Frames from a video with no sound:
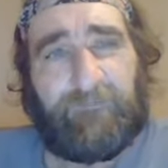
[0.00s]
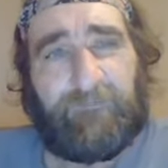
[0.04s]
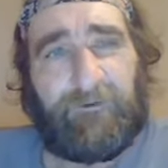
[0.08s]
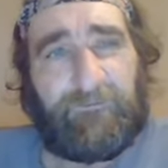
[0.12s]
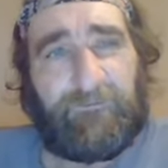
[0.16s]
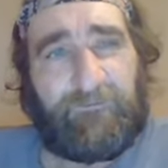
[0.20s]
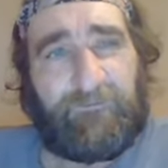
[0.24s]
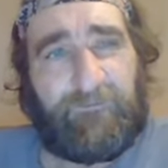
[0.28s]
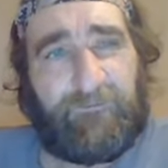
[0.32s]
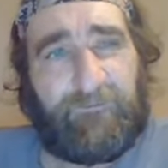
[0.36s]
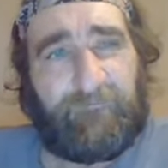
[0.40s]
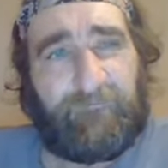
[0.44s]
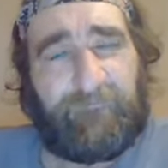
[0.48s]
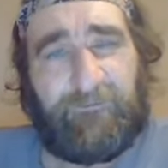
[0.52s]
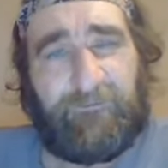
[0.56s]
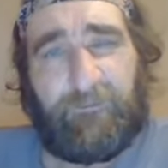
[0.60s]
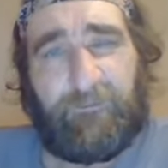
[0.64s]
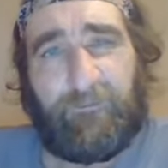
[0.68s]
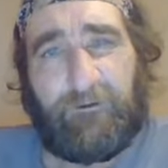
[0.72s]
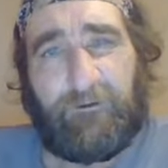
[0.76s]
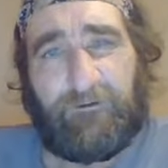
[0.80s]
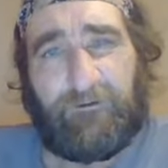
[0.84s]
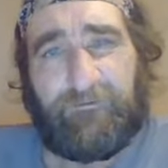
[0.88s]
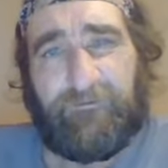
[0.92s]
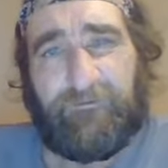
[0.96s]
Most of
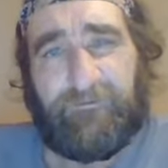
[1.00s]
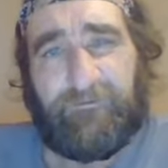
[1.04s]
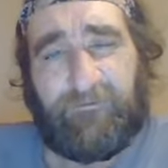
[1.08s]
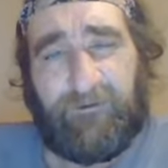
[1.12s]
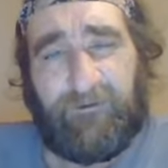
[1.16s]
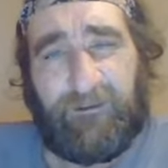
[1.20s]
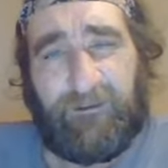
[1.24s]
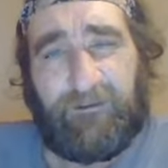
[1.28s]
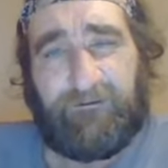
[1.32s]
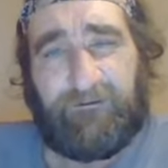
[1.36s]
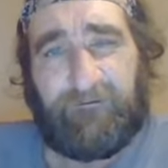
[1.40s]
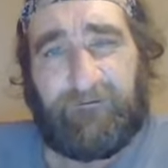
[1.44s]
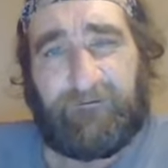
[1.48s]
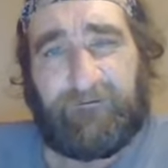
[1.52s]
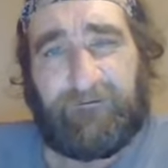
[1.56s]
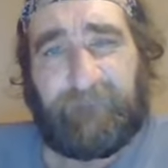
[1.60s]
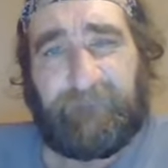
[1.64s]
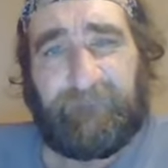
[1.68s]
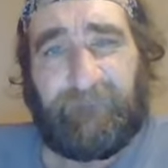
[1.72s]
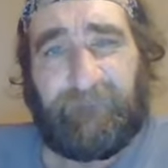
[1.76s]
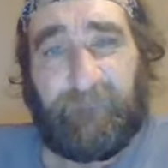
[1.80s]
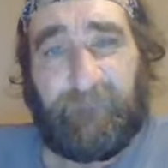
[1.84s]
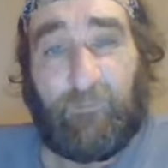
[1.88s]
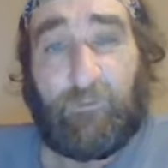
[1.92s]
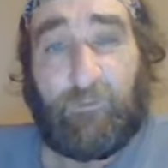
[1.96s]
you are
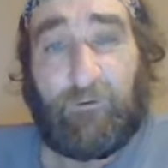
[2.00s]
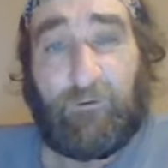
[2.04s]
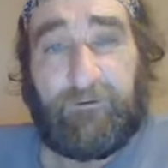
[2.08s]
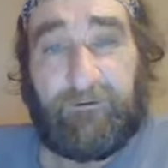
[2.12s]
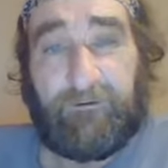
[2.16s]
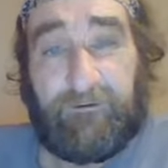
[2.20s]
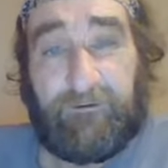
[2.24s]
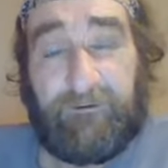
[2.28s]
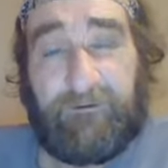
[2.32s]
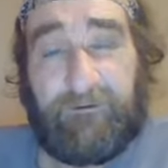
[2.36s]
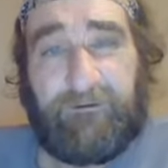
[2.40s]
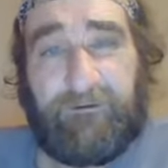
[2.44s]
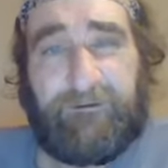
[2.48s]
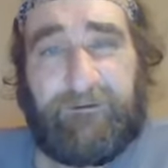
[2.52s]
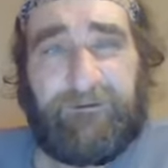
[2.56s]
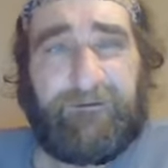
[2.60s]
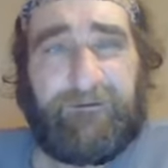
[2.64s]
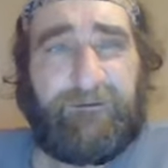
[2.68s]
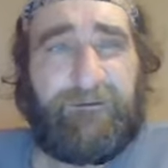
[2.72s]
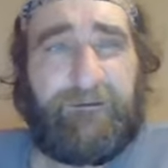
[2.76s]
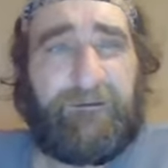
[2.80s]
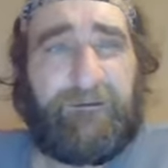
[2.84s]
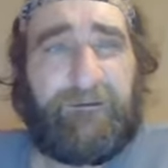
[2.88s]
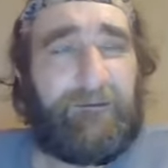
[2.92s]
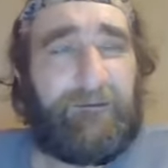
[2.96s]
straddling 4D,
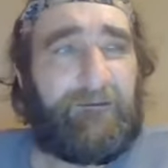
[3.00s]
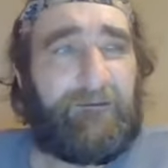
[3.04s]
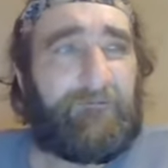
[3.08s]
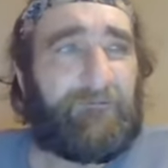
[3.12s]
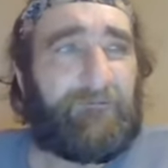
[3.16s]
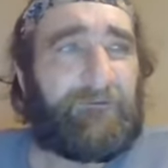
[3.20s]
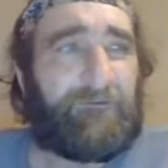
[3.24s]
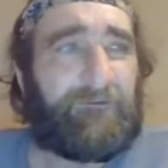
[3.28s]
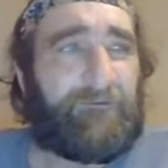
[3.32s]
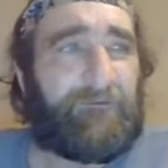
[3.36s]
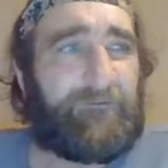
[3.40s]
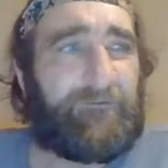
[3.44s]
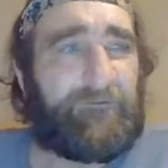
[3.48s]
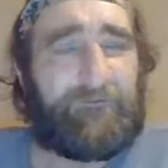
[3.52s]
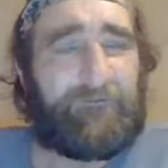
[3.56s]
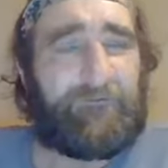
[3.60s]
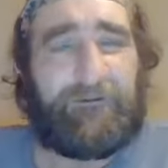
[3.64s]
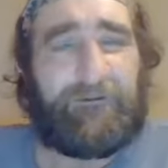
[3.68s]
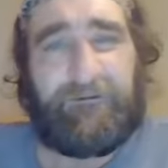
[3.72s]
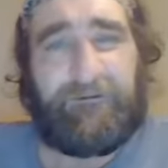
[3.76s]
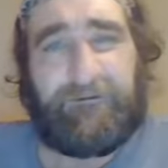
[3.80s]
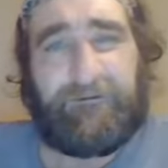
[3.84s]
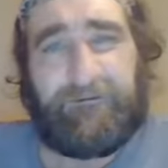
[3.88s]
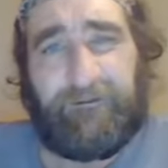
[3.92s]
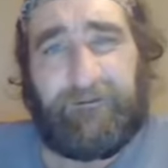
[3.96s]
which you
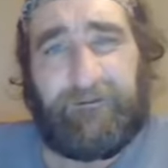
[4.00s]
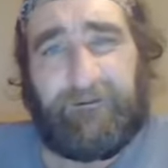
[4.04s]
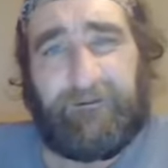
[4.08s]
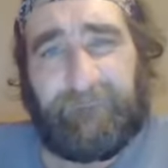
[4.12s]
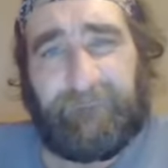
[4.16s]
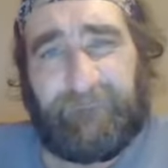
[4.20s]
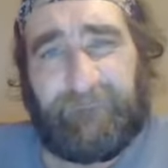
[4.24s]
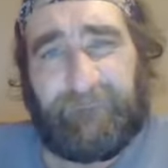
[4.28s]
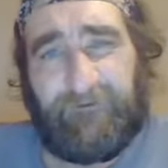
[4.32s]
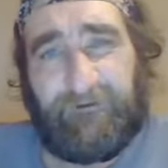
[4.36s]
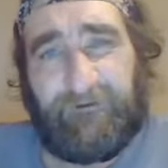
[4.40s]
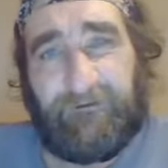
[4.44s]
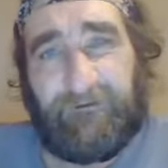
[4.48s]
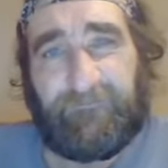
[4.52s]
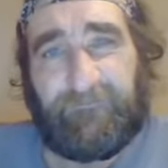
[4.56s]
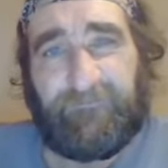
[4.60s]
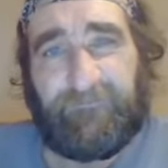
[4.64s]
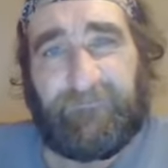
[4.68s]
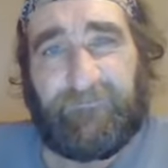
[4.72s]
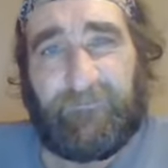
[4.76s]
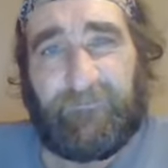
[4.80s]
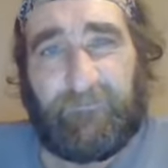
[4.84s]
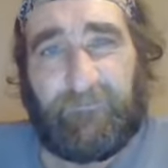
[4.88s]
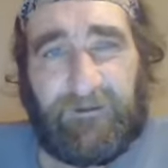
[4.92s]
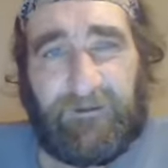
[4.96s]
can identify
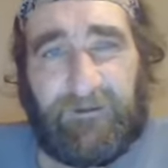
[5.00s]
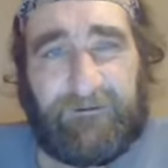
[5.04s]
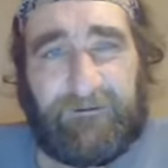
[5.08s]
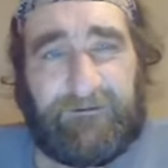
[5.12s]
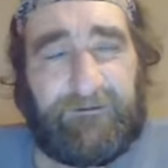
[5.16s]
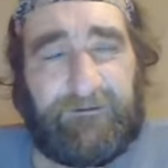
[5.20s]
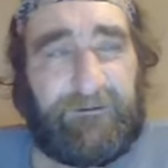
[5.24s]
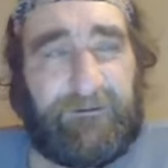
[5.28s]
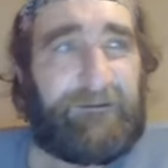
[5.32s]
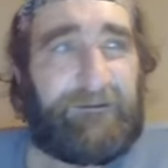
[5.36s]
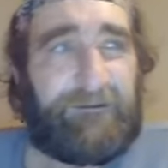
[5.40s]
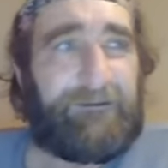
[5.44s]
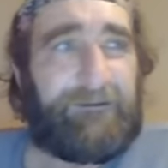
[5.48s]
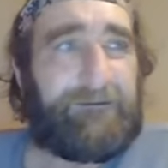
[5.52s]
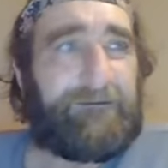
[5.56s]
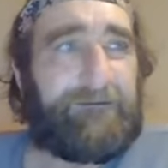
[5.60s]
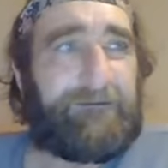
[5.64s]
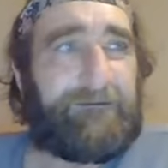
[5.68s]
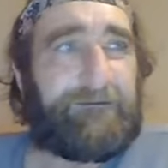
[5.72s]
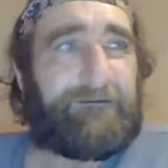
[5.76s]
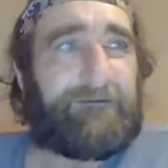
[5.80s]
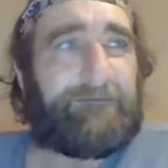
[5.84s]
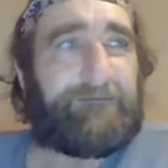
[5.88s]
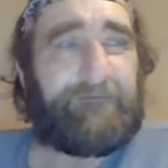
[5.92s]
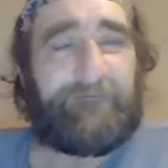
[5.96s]
as the
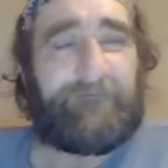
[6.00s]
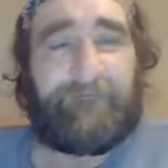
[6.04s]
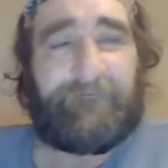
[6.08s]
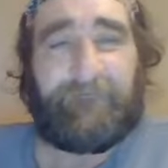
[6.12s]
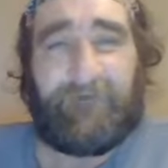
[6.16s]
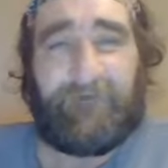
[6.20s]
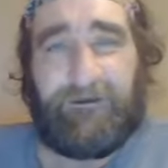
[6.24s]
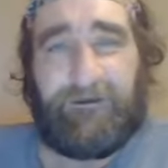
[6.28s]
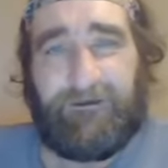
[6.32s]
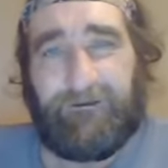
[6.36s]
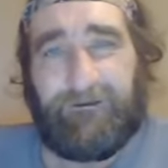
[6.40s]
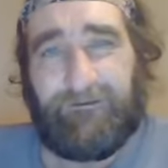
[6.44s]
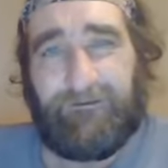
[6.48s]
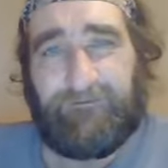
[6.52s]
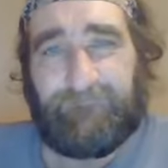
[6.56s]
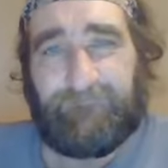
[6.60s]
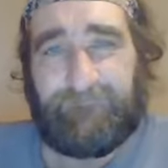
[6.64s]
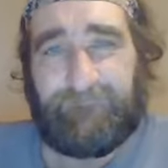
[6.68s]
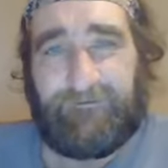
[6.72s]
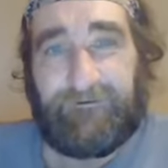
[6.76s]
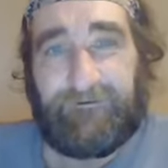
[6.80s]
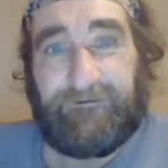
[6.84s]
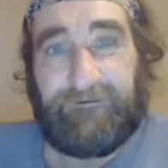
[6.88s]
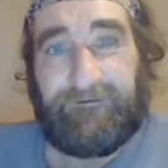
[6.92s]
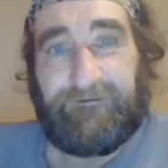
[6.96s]
mundane, and
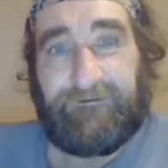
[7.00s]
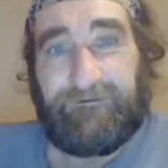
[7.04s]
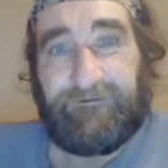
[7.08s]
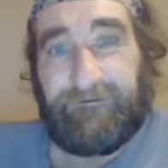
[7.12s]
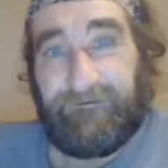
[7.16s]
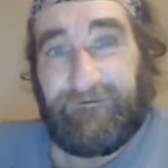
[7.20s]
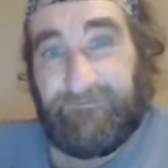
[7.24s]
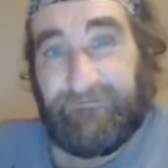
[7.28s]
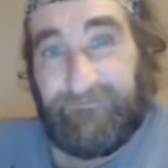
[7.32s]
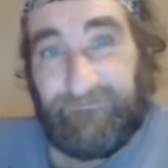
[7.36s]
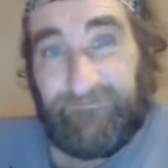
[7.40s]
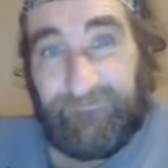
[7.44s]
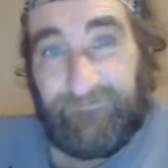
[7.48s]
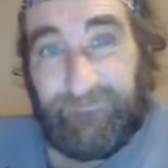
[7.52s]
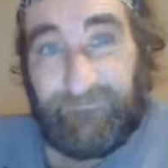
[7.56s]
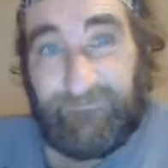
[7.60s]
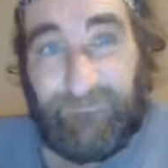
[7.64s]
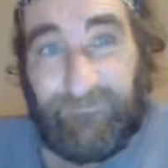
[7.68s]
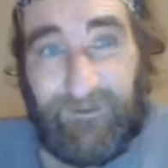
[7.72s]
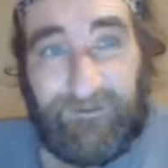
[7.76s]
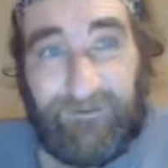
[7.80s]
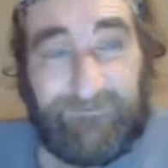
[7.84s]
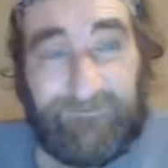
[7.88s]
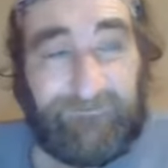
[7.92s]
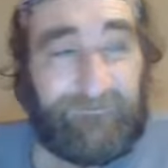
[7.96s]
5D as the
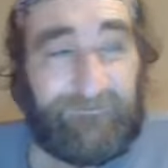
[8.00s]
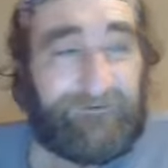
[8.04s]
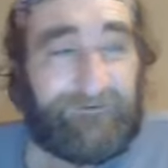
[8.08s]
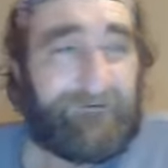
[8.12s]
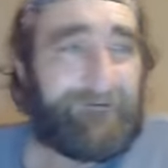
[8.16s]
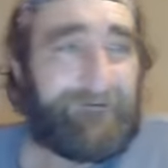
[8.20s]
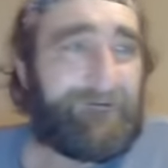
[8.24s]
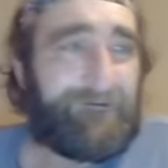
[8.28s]
magic.